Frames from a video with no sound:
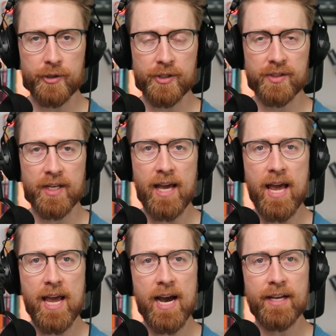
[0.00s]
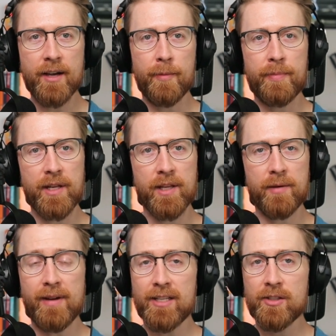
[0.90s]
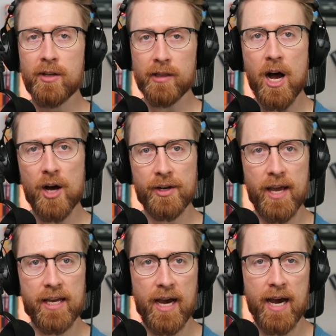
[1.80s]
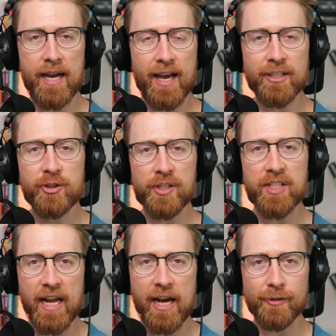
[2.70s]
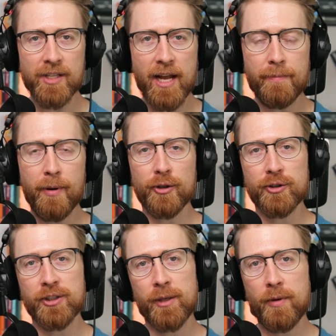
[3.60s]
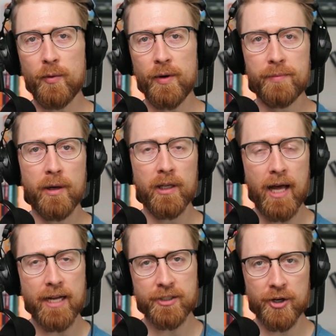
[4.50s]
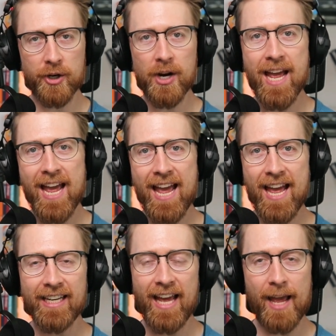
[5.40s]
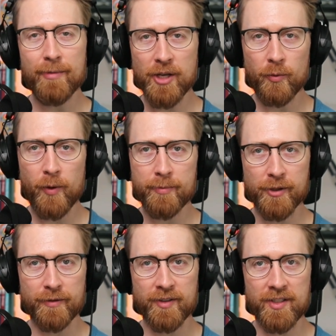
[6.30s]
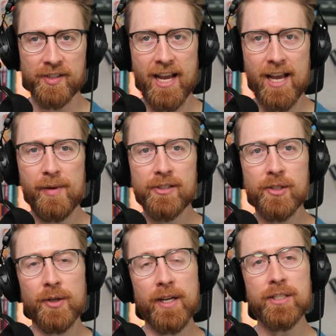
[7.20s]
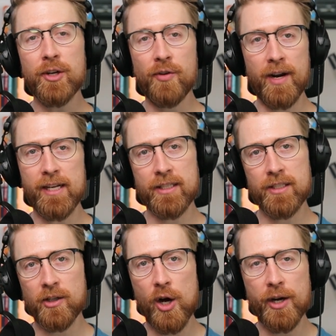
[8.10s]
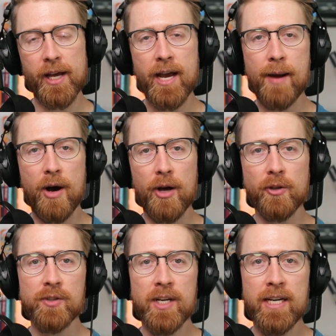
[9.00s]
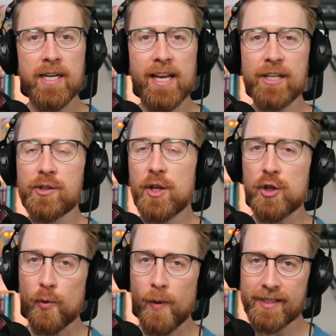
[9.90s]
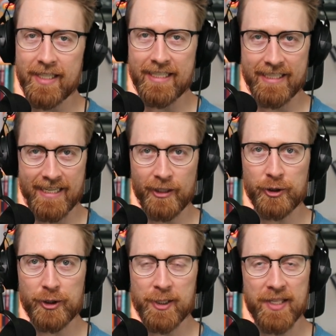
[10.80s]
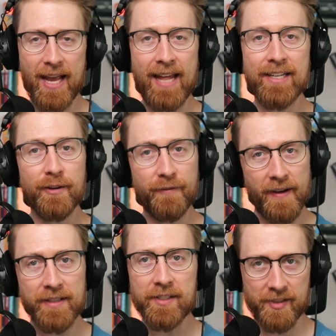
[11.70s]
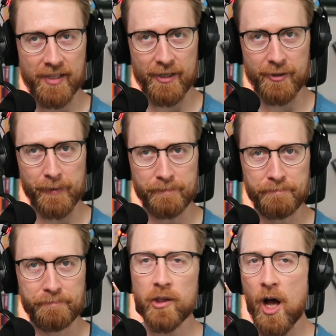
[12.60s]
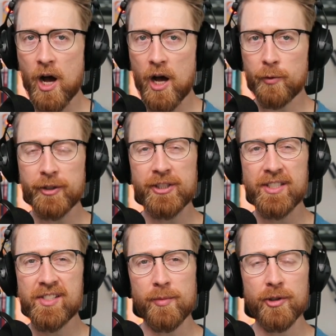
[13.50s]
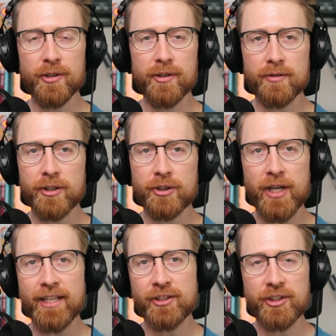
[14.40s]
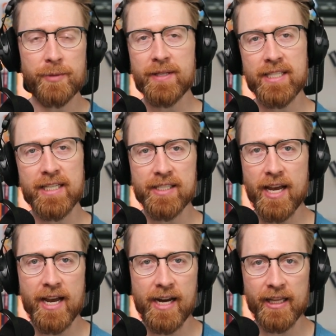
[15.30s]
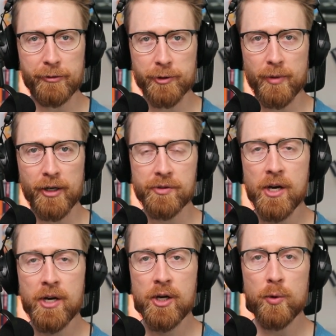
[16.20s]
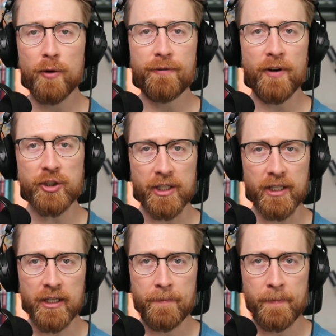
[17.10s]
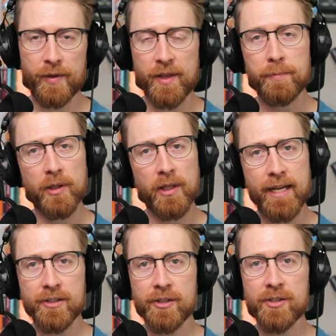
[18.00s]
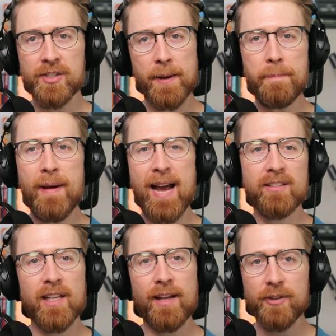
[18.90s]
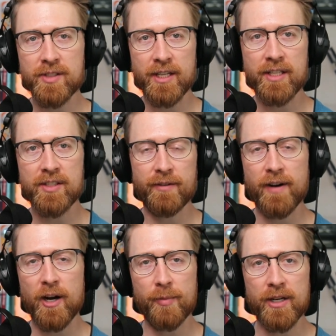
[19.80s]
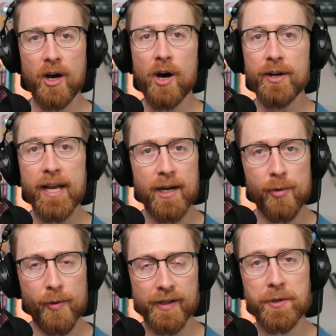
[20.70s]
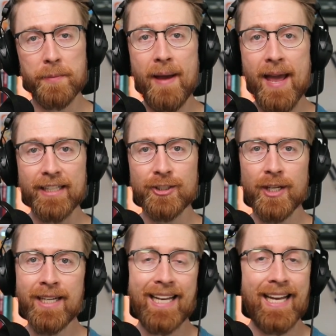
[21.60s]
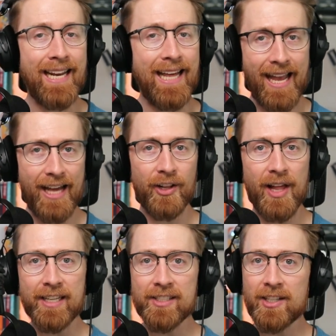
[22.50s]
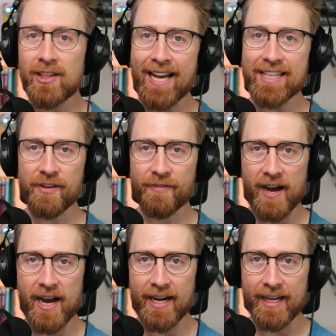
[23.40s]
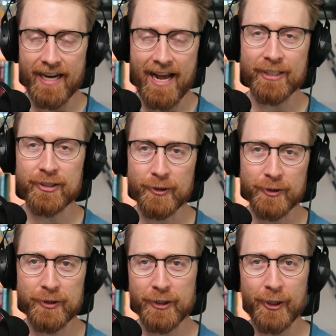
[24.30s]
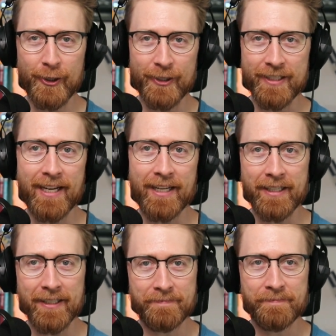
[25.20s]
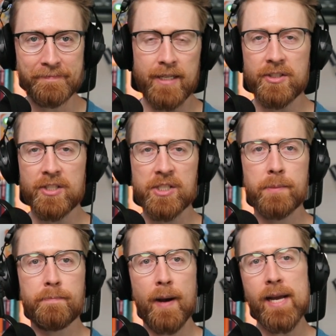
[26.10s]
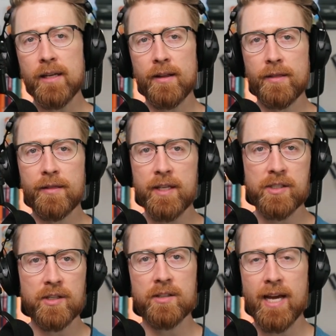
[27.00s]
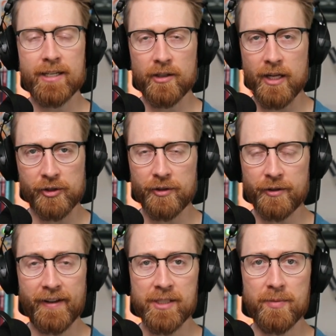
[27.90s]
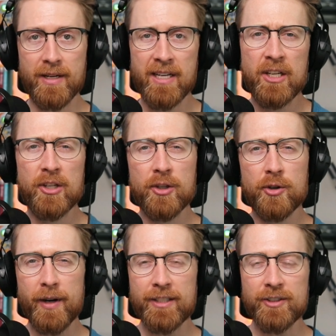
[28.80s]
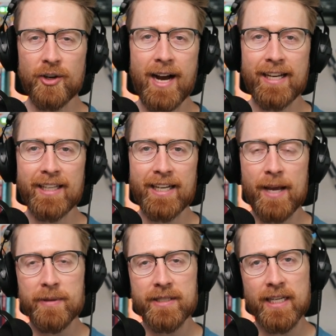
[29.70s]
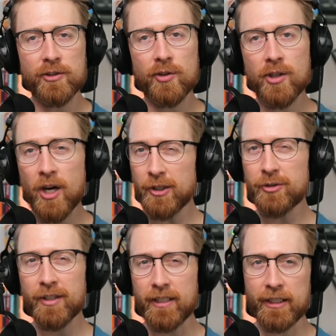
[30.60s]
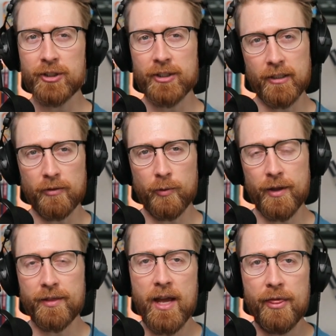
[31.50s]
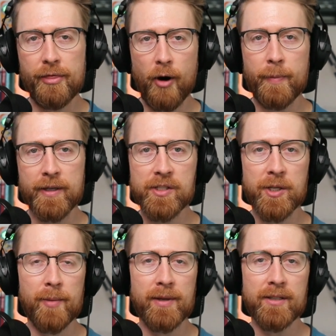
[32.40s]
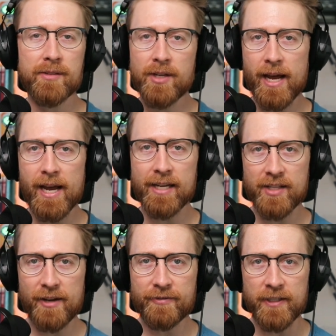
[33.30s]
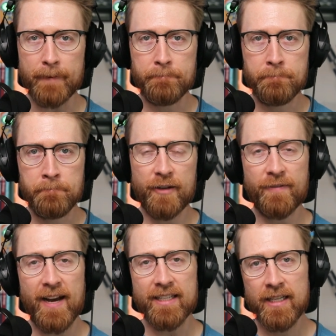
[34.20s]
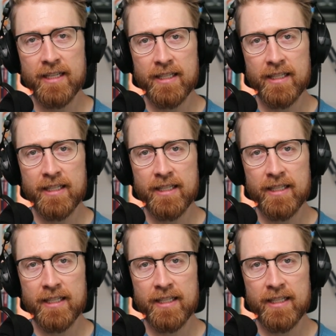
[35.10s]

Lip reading: which is an AI company that makes Claude AI, has just announced a partnership with Palantir and Amazon Web Services aiming to integrate its Claude AI models into the US intelligence and defense sector. Claude, which is similar to ChatGPT's AI language models, will function within Palantir's Impact Level 6 environment on AWS to manage and analyze classified national security data. And despite this technological advancement, critics are highlighting a potential contradiction with Anthropic's commitment to AI safety. In fact,